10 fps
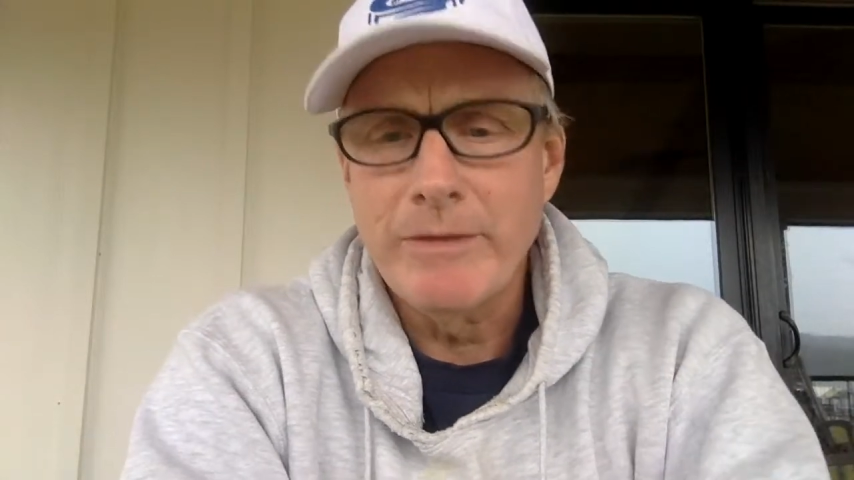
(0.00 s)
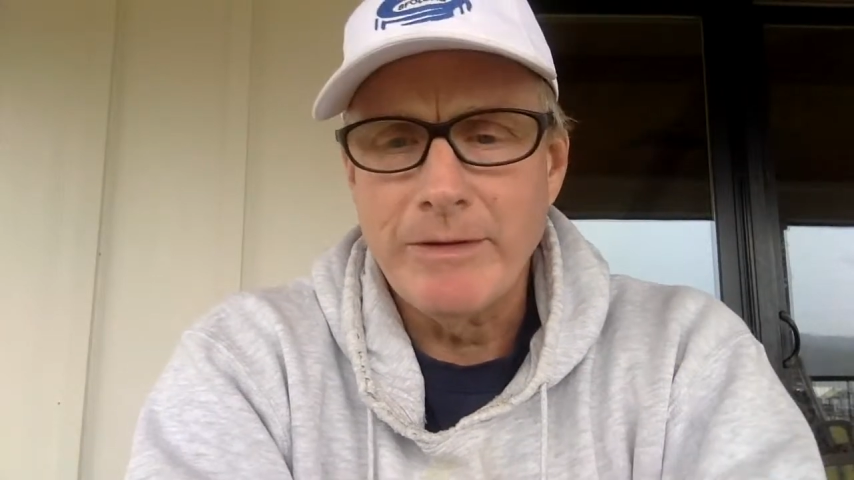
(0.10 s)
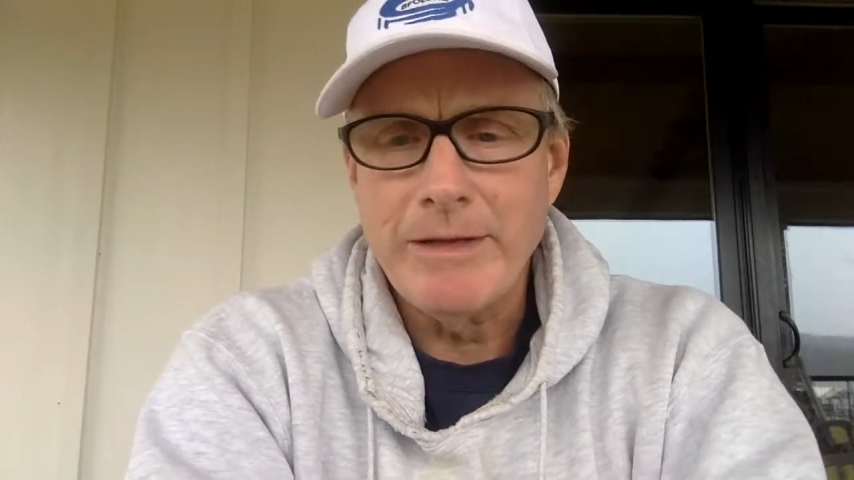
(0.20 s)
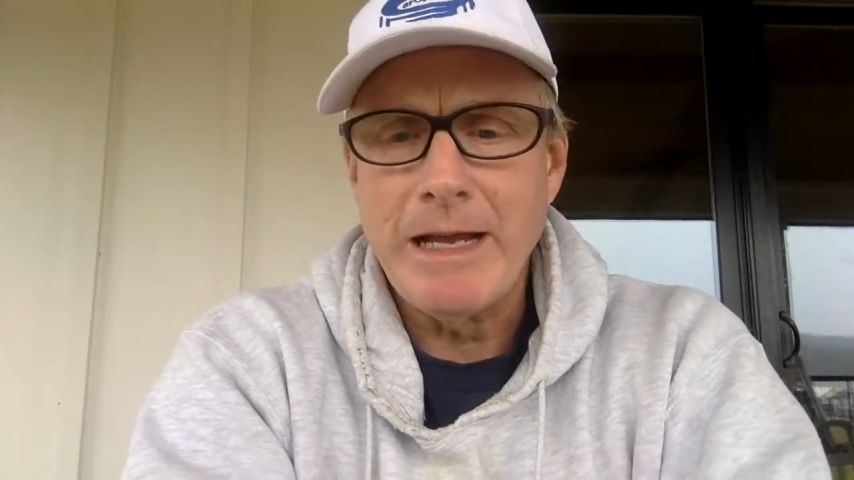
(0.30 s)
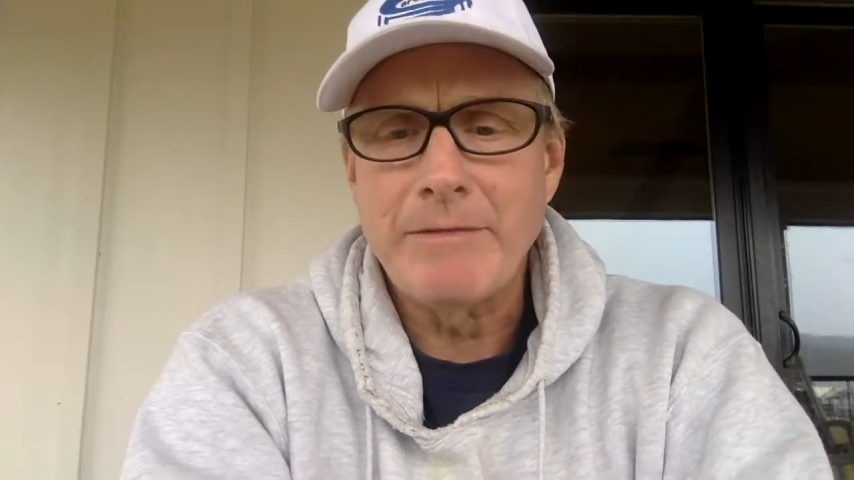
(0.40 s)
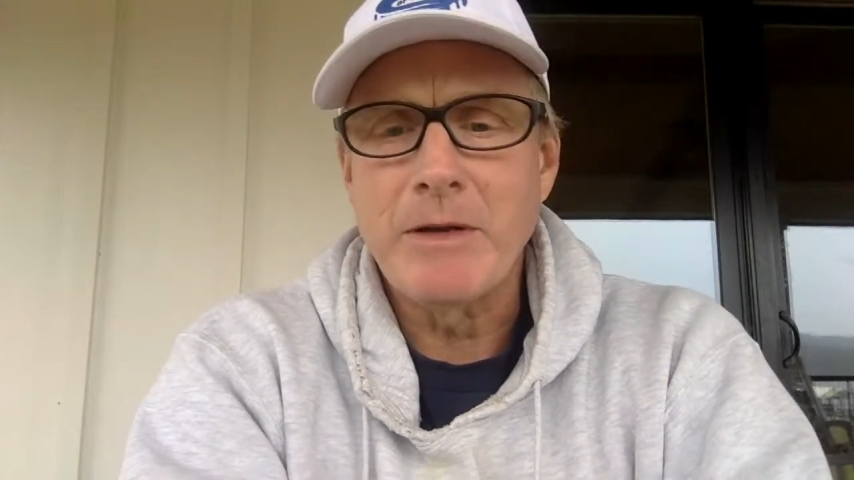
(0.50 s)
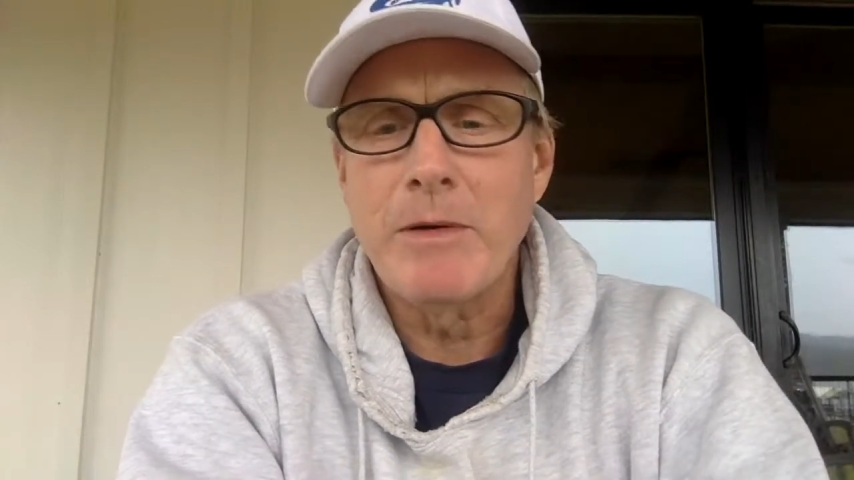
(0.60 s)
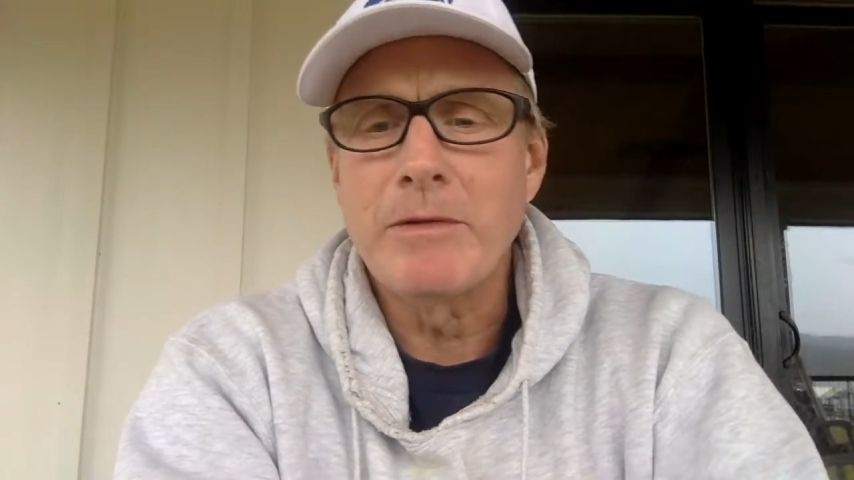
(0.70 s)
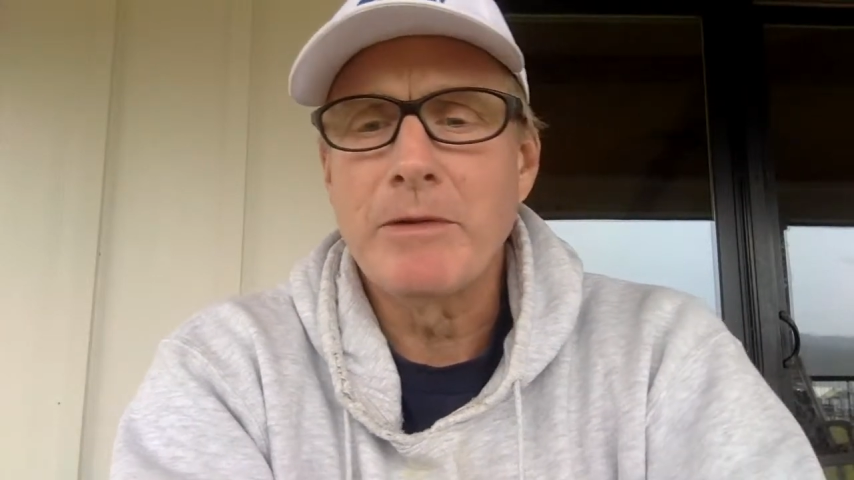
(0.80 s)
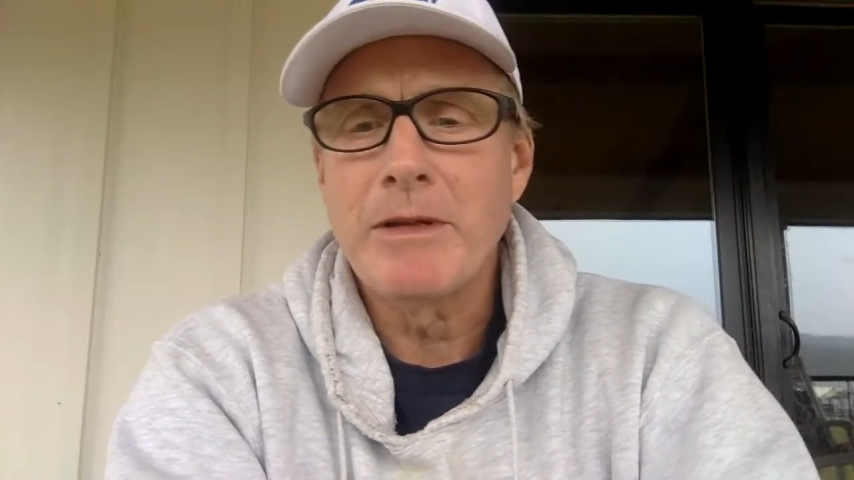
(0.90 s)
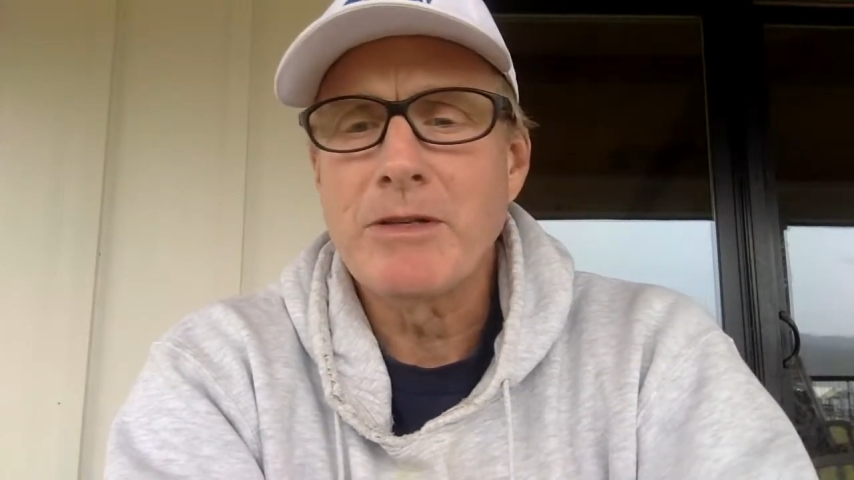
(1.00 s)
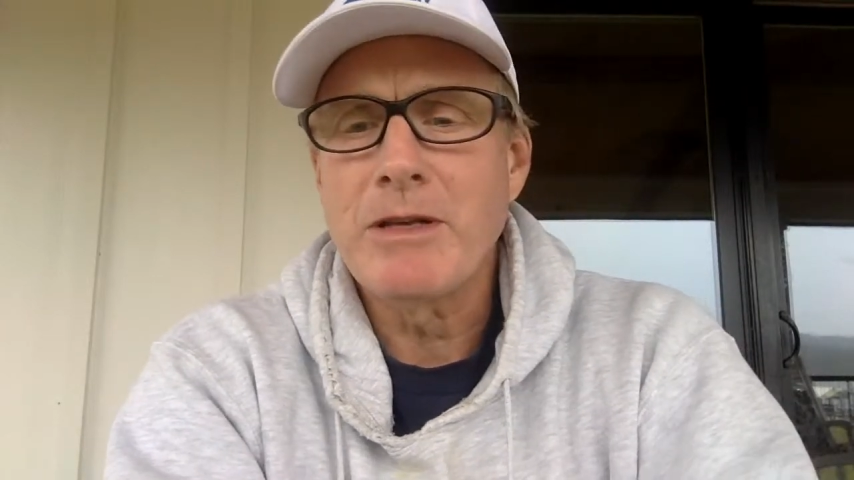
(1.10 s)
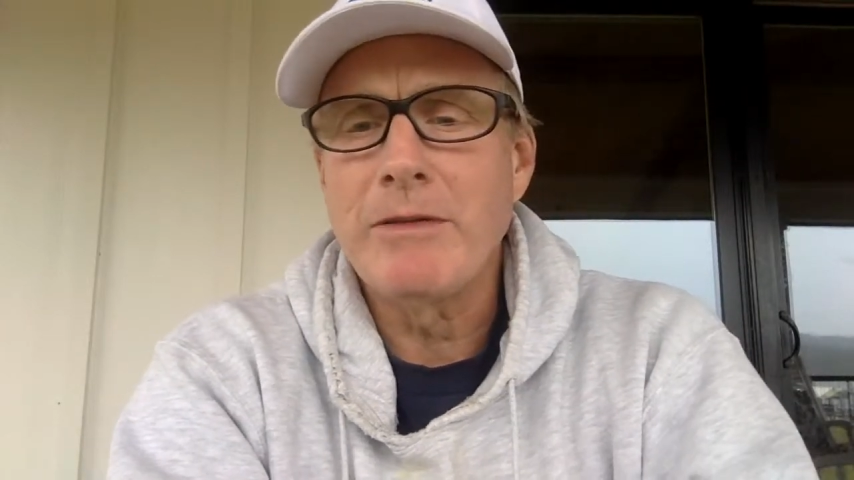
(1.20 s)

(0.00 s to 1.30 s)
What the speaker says: We'll learn that if you're going through this.